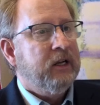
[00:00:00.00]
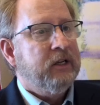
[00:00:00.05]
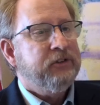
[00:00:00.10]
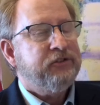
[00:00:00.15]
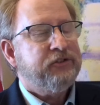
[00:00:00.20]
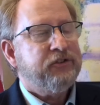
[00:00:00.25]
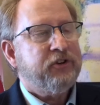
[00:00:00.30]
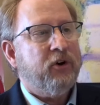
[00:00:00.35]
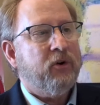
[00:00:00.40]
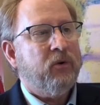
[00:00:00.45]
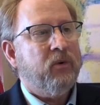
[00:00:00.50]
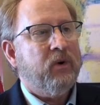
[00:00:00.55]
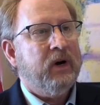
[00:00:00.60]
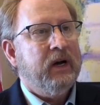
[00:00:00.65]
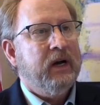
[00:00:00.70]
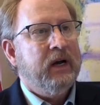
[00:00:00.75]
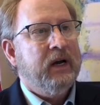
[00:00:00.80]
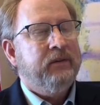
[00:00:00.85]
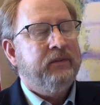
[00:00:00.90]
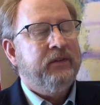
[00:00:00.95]

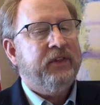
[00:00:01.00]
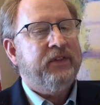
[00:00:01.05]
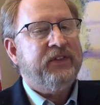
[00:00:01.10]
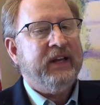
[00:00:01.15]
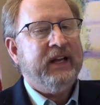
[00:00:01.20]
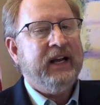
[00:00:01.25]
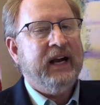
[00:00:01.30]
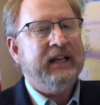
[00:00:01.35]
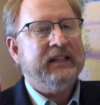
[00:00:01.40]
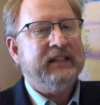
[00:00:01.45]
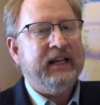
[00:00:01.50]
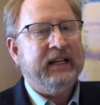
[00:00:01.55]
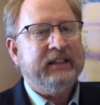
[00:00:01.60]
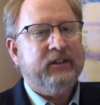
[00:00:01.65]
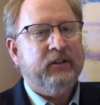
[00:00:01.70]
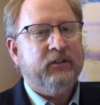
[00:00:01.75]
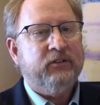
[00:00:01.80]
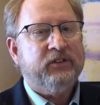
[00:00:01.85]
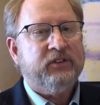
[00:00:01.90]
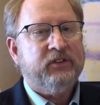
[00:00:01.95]
So the thing I like,
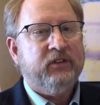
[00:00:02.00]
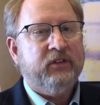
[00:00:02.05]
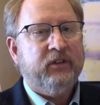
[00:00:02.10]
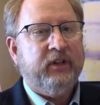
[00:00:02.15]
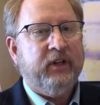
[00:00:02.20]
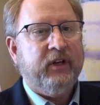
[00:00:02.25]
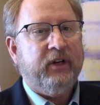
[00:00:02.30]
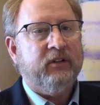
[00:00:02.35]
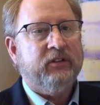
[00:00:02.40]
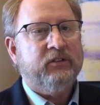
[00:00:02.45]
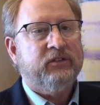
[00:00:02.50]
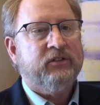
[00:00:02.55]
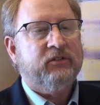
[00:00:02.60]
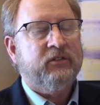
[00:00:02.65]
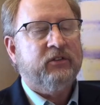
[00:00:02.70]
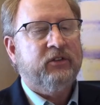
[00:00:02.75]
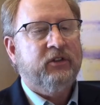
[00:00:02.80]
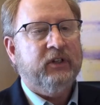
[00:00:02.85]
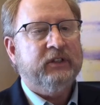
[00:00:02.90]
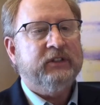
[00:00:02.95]
there's, there's
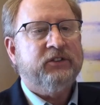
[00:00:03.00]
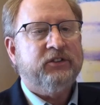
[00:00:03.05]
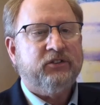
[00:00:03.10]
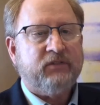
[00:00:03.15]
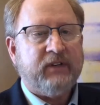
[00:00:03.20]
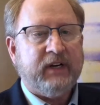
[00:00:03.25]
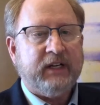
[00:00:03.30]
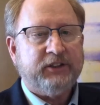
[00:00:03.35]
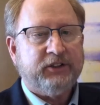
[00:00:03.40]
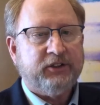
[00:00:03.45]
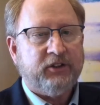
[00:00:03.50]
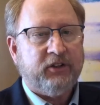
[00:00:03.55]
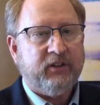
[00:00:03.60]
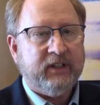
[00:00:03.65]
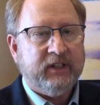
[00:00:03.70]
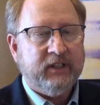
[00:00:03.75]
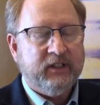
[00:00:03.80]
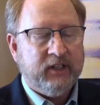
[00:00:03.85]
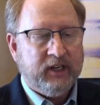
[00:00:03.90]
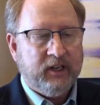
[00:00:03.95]
good
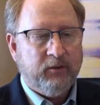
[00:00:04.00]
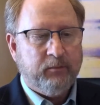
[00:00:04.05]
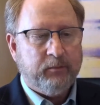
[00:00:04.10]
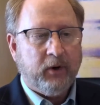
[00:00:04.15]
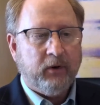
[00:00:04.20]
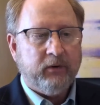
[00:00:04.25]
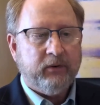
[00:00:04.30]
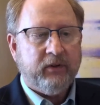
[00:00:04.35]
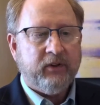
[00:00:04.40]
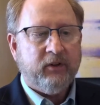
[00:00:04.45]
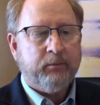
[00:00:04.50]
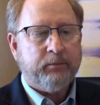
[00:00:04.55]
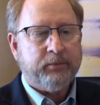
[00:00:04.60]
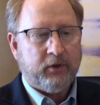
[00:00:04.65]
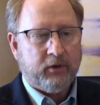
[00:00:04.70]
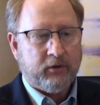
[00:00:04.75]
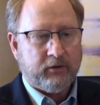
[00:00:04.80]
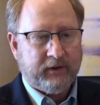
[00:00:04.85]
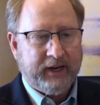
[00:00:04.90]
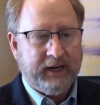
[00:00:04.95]
structure in, in both of the
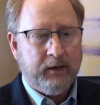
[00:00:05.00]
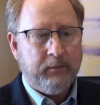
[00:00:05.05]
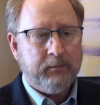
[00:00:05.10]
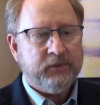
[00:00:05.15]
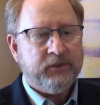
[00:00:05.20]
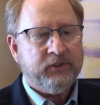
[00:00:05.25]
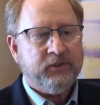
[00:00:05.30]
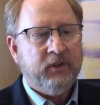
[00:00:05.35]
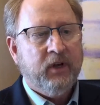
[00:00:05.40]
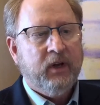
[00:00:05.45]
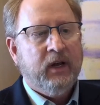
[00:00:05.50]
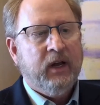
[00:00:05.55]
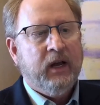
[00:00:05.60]
programs.